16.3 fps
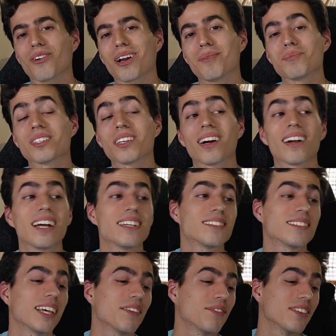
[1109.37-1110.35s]
I'm sorry I
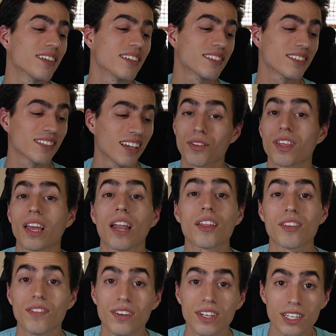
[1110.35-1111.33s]
saved this for the end of
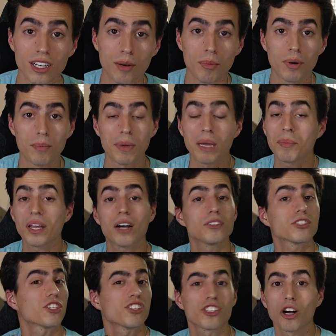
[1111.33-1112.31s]
the video, but maybe I
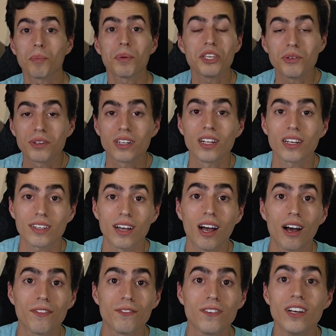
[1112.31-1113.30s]
was just hoping you'd click
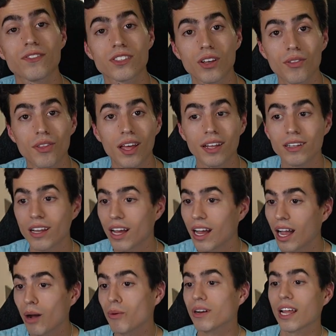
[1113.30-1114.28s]
off so then
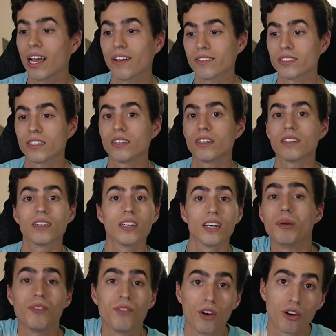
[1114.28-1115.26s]
I wouldn't have to
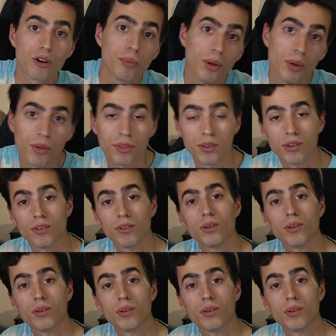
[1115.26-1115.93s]
be vulnerable with you.